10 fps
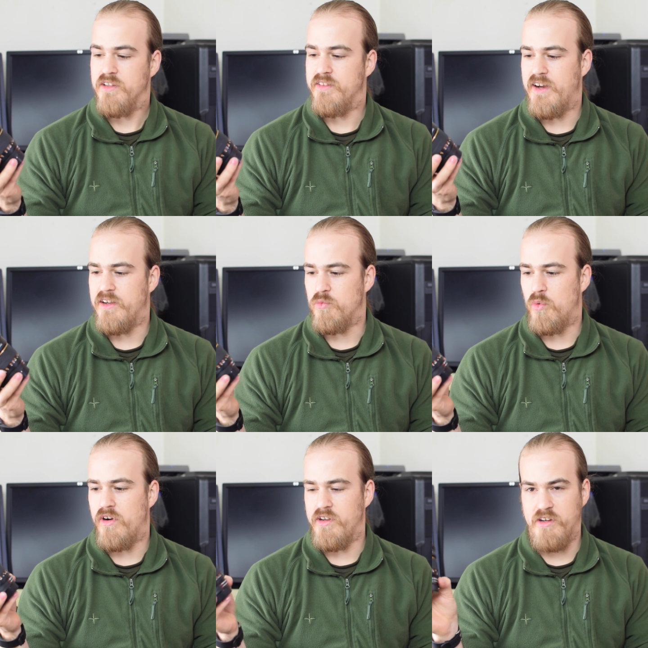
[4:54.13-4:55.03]
So that is
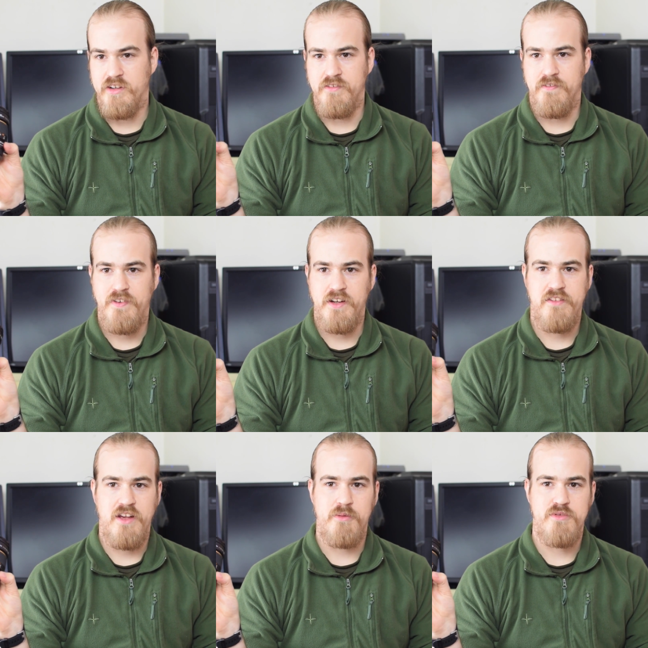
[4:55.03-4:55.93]
why I can fix
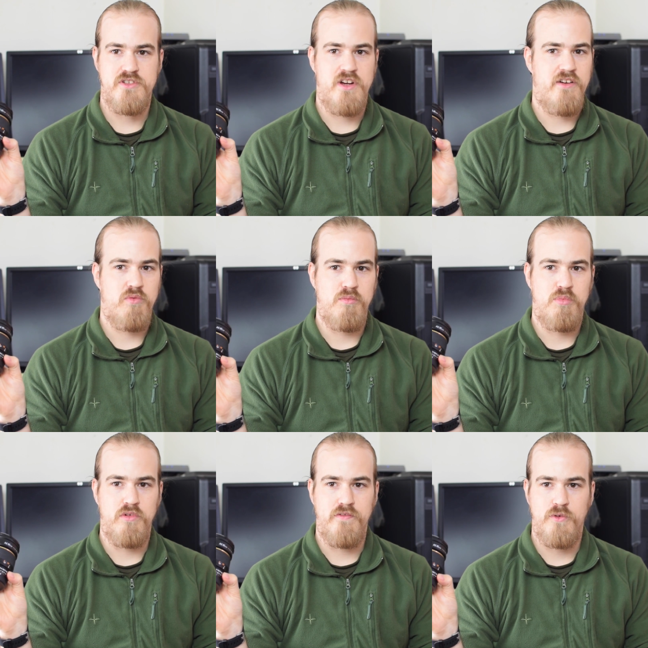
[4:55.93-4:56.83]
the aperture at
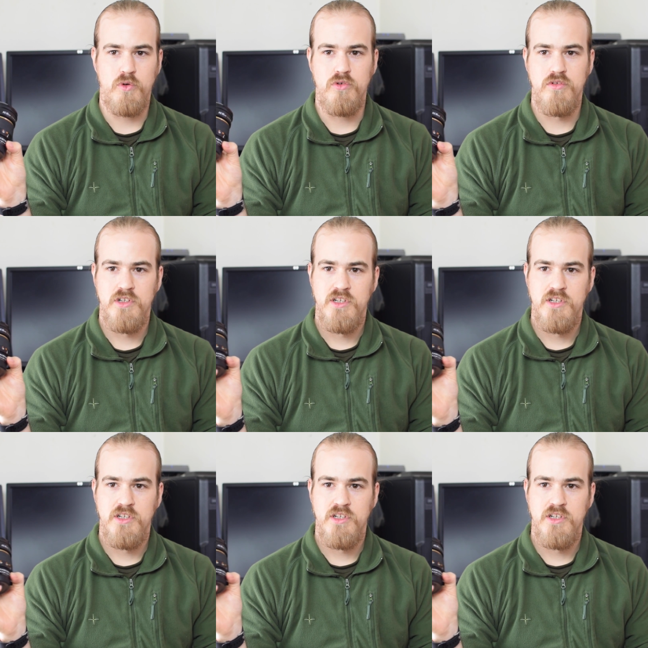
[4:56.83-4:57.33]
f1.4